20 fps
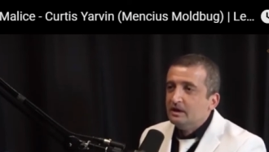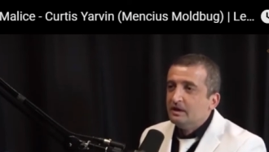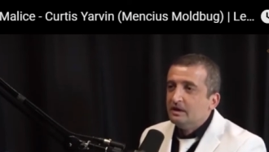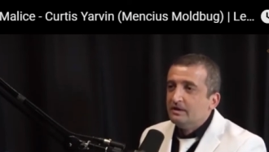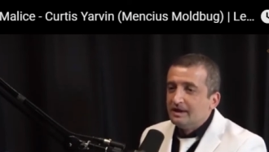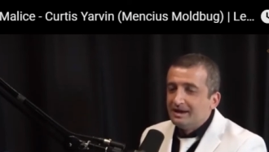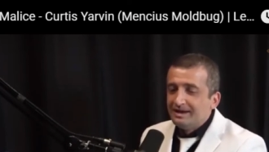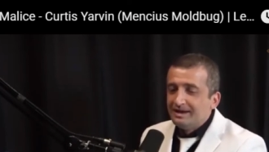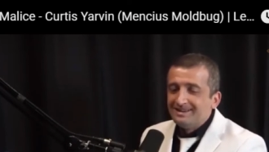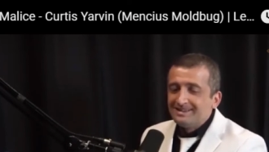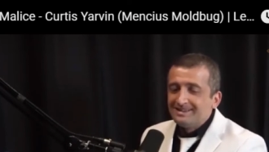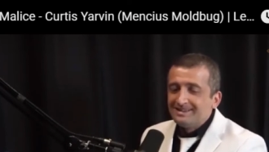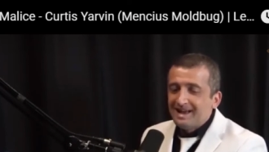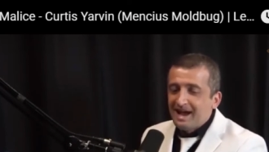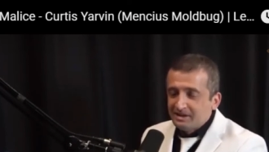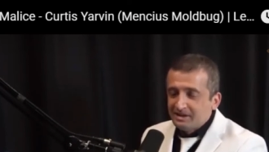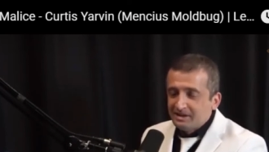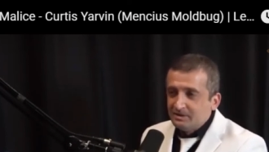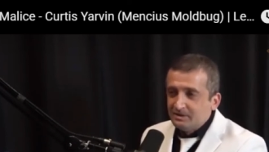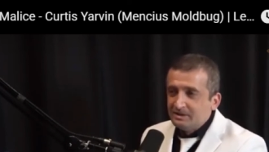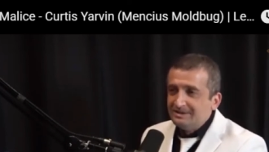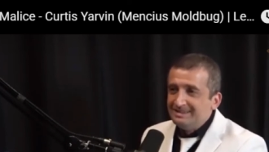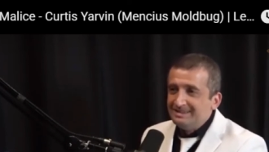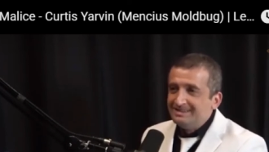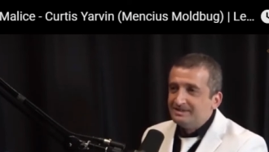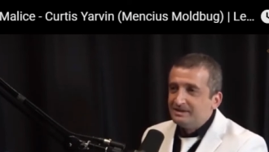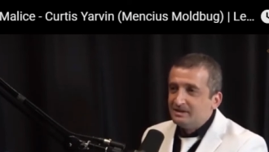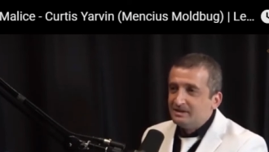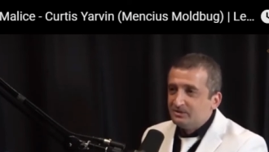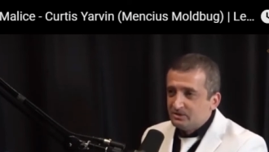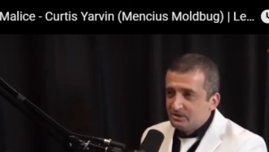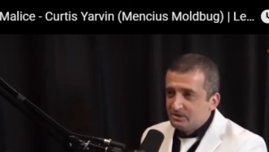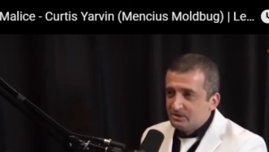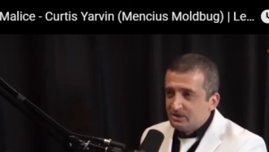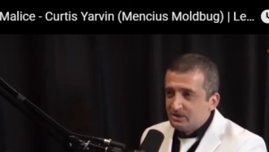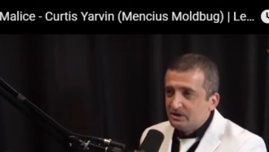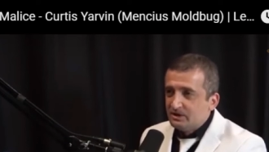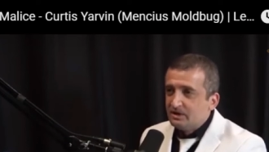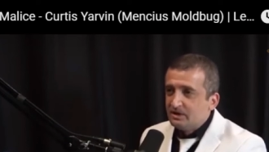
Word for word: that is actively disinterested